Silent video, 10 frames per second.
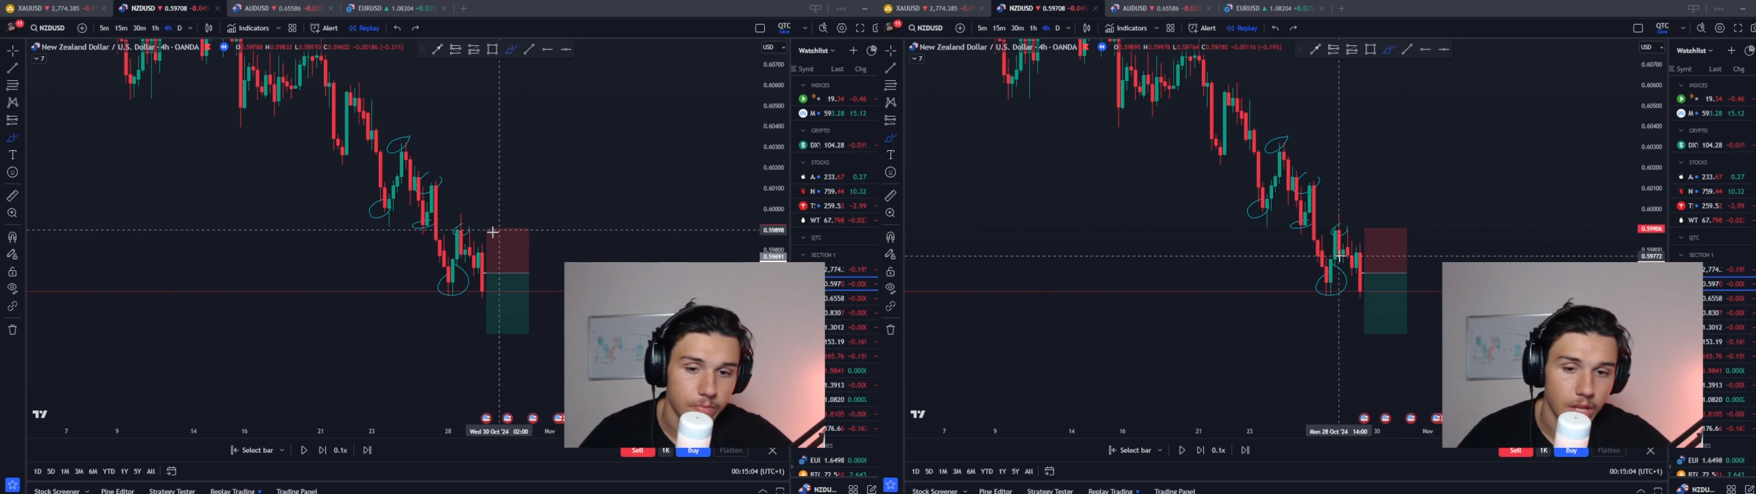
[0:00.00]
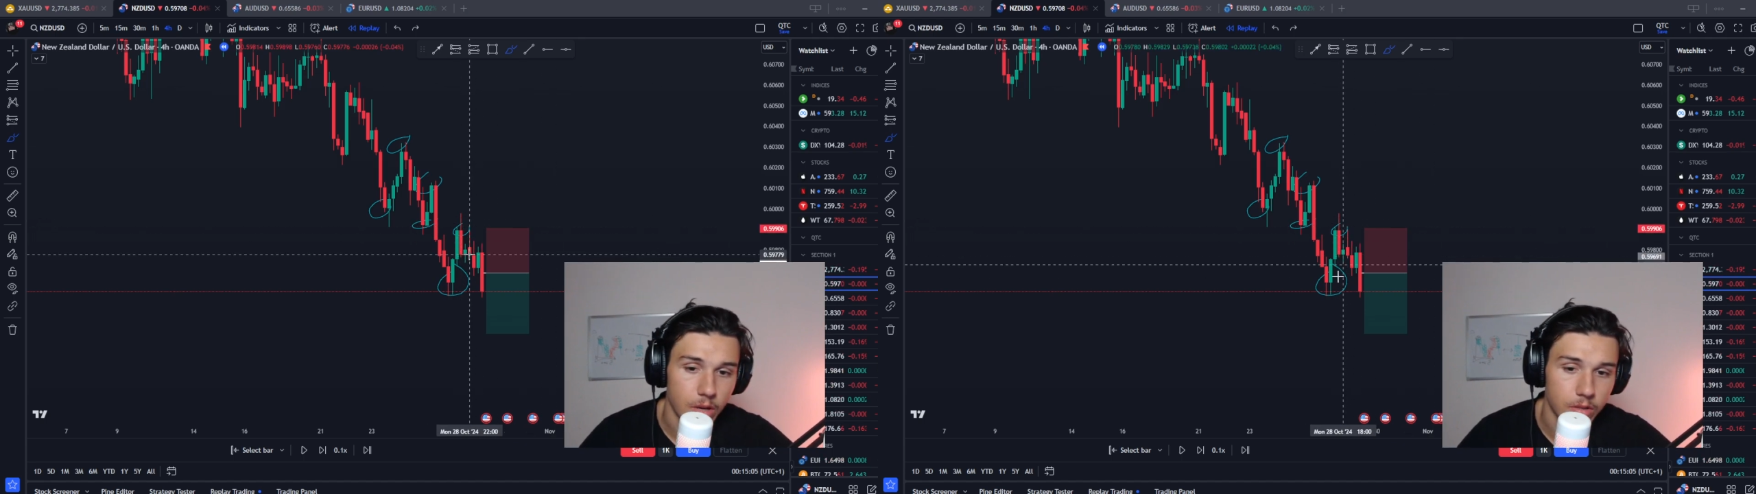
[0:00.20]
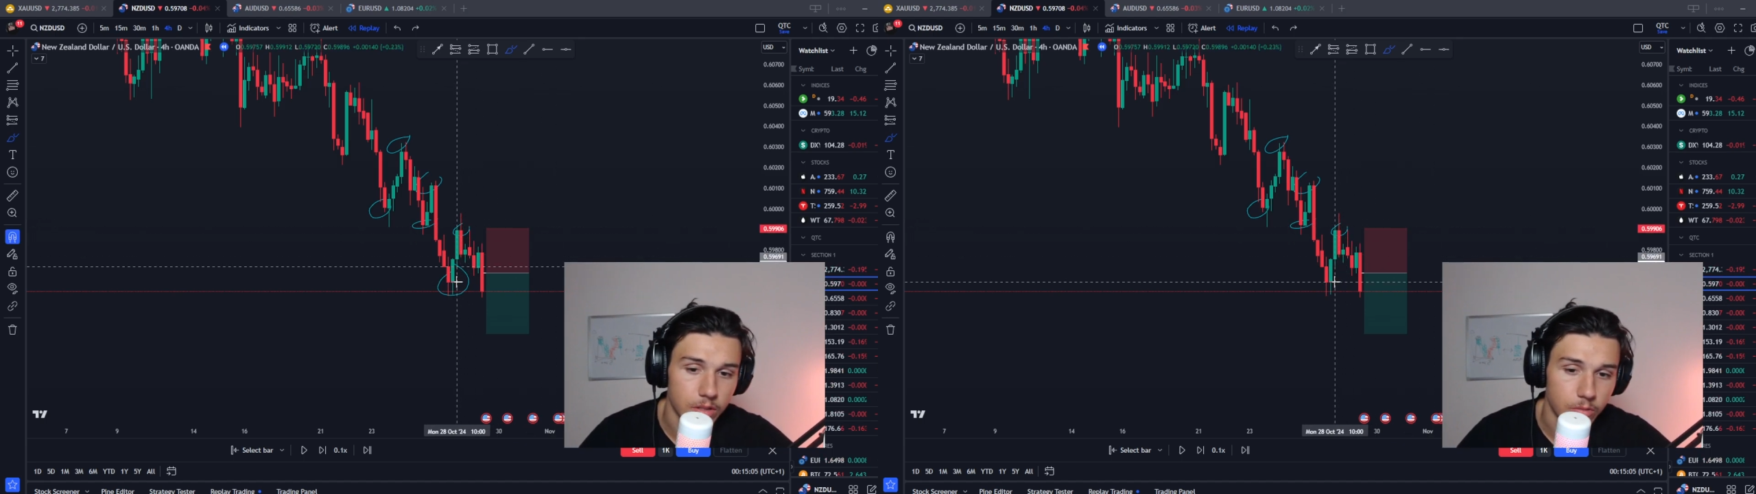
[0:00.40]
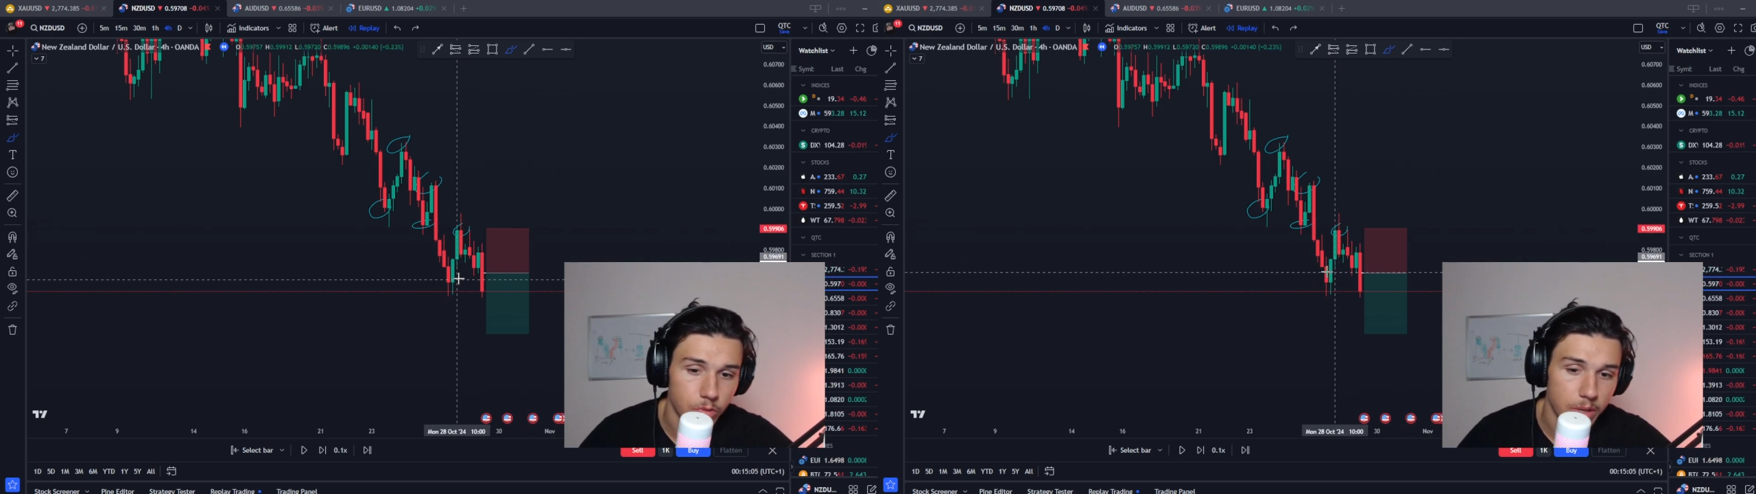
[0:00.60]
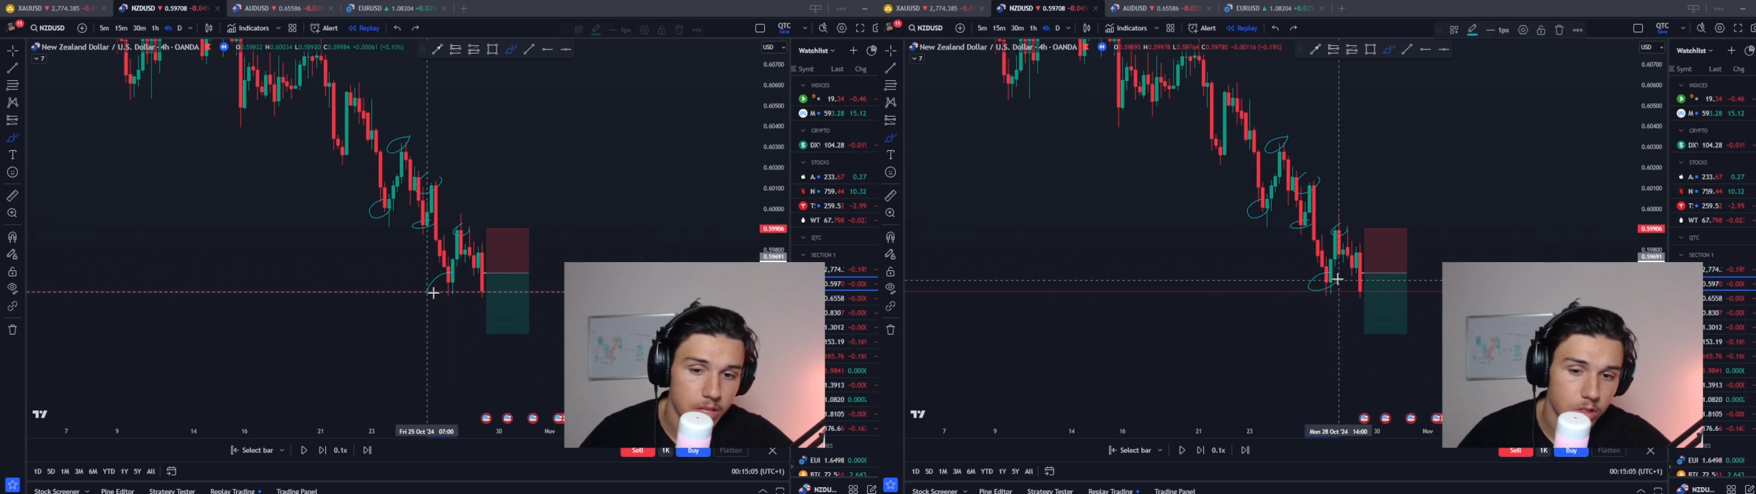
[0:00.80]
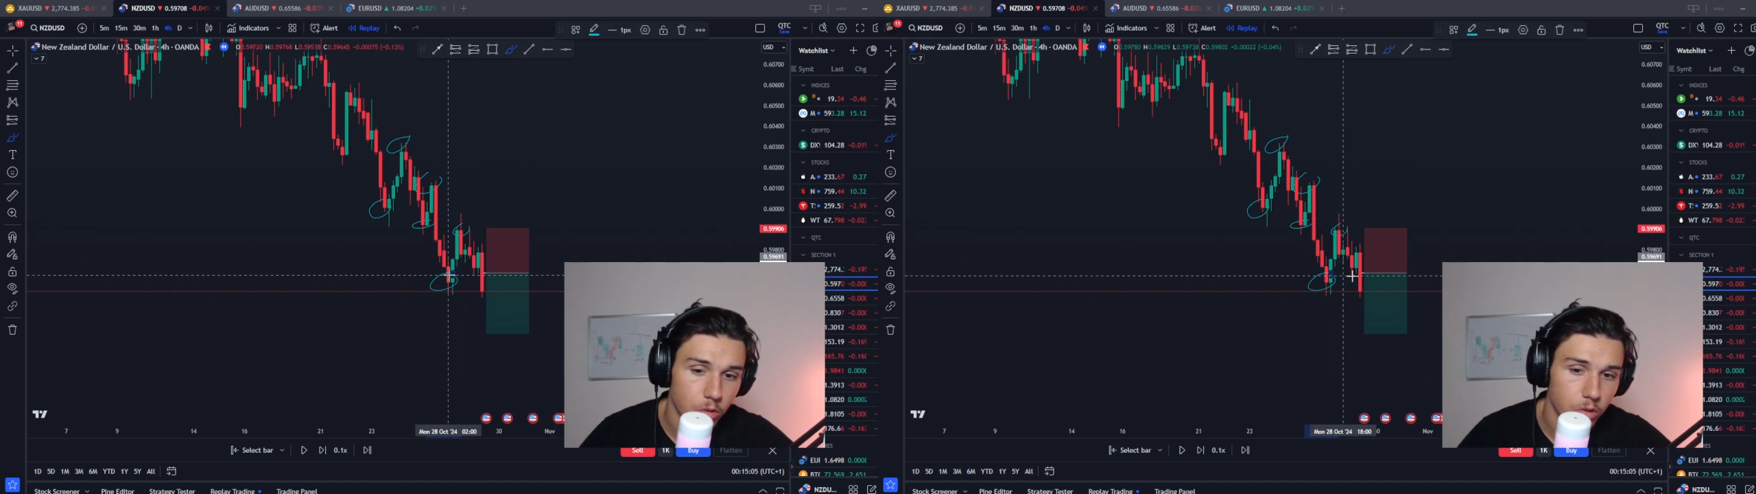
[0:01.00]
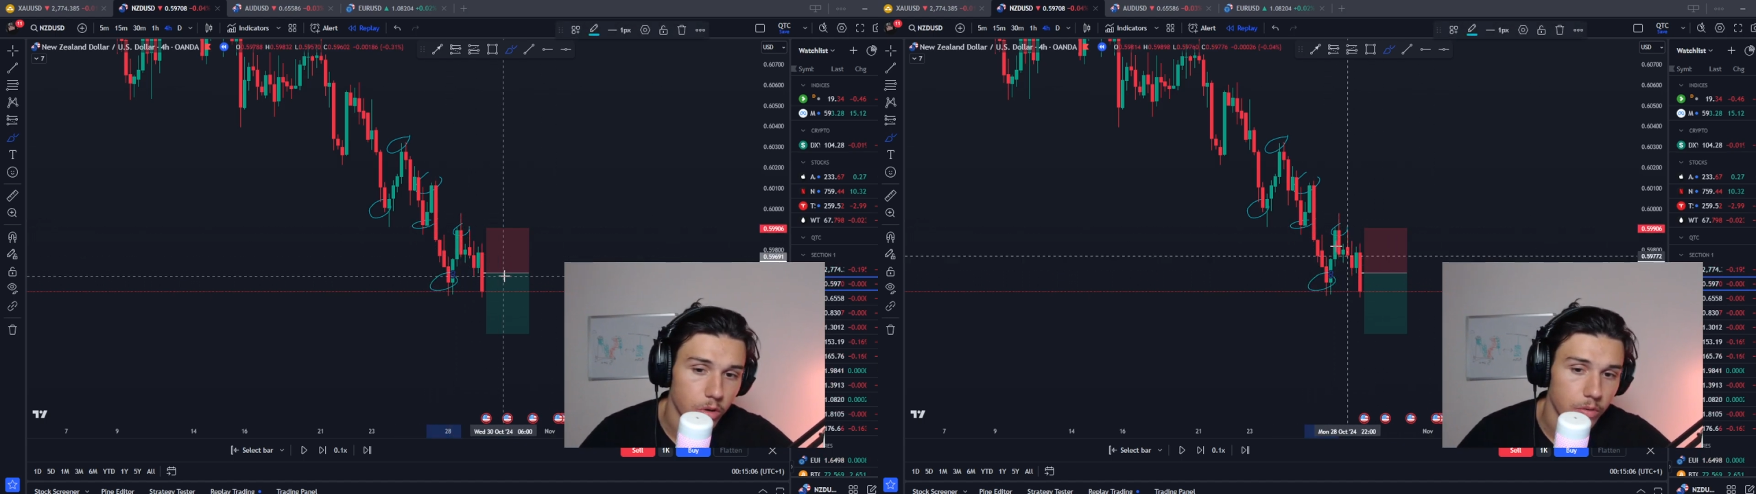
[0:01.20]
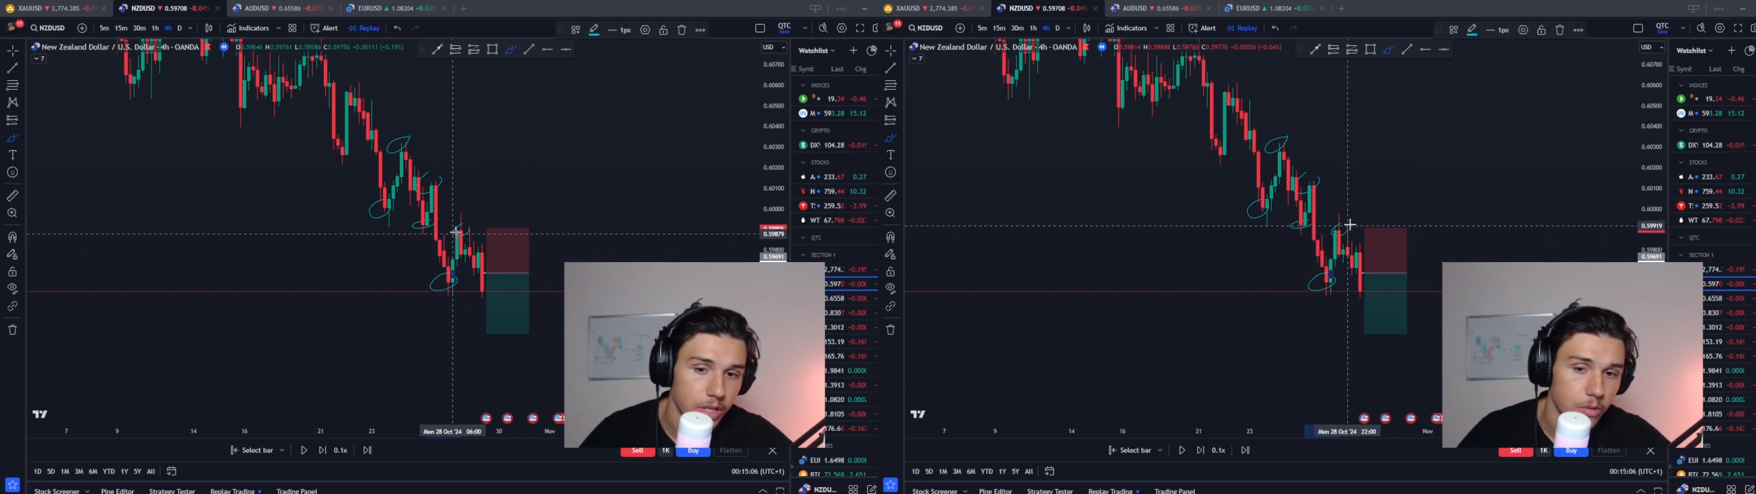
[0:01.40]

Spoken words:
And we made this lower low already.